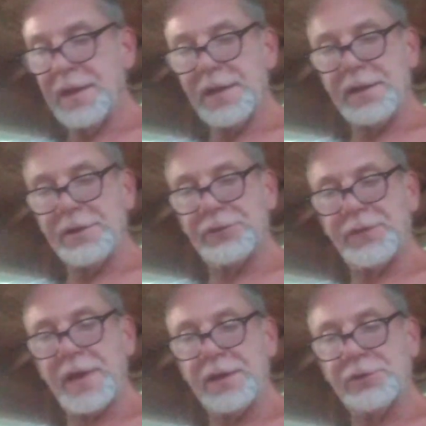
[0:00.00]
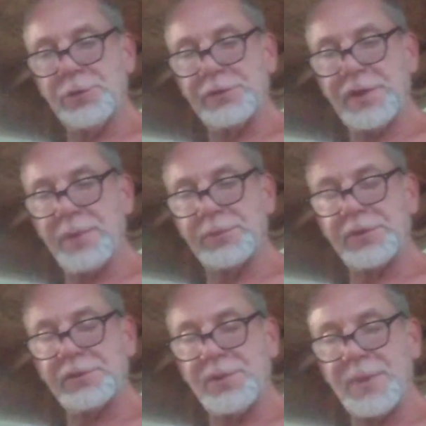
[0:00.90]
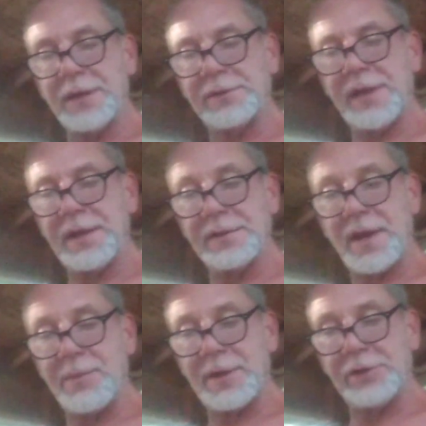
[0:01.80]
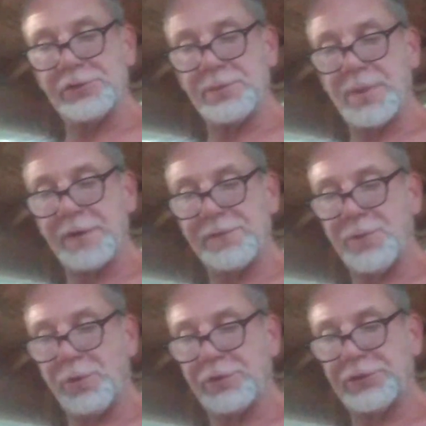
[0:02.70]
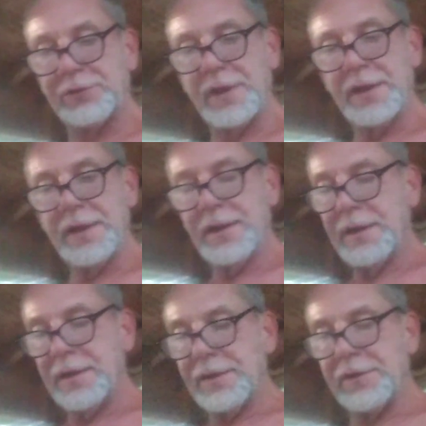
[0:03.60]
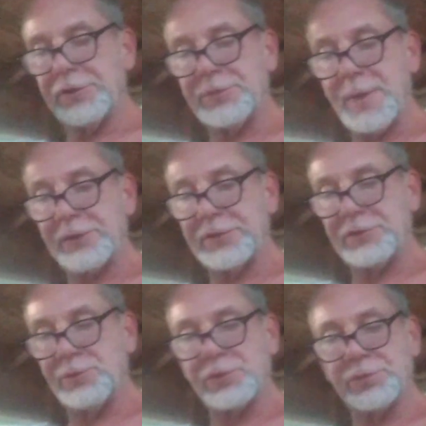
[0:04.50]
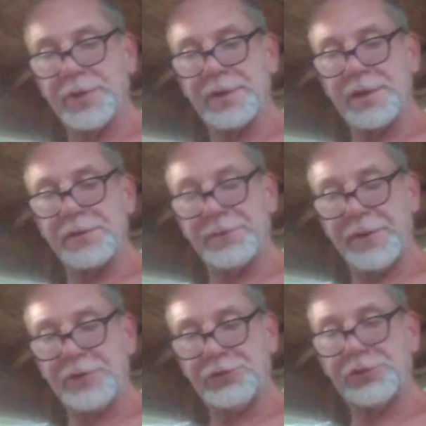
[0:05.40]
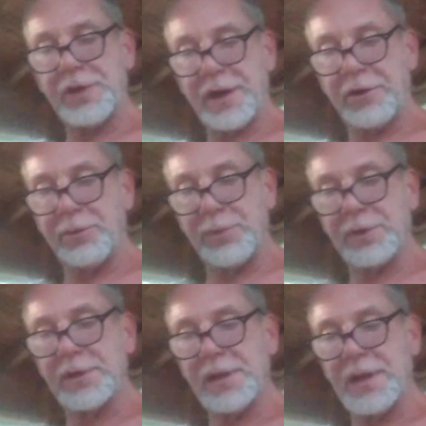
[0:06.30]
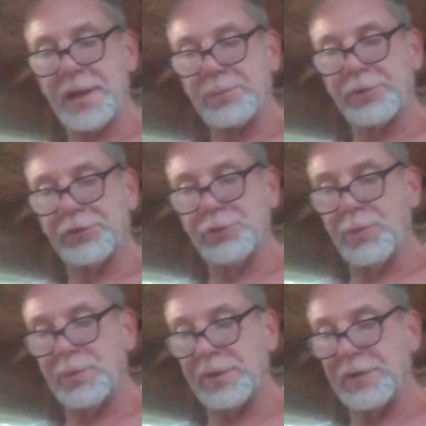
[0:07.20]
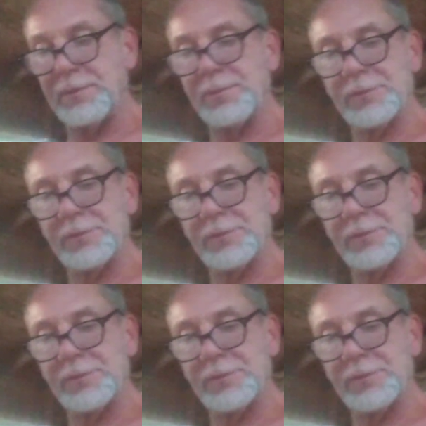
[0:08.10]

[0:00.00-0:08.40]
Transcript: It is vain to attempt to maintain domination by force. This message was written in French, Arabic, and presumably